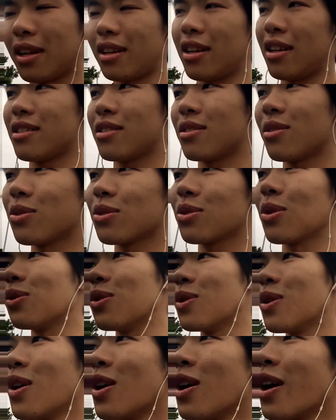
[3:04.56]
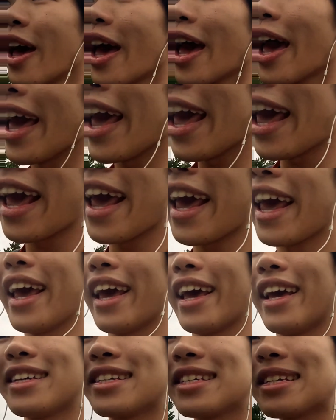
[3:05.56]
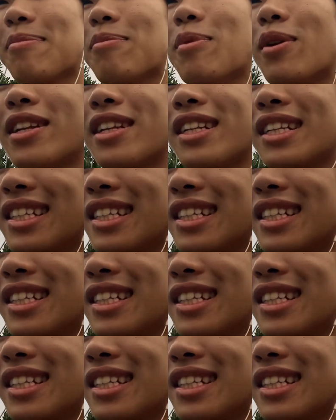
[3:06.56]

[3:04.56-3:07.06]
but it's also a somewhat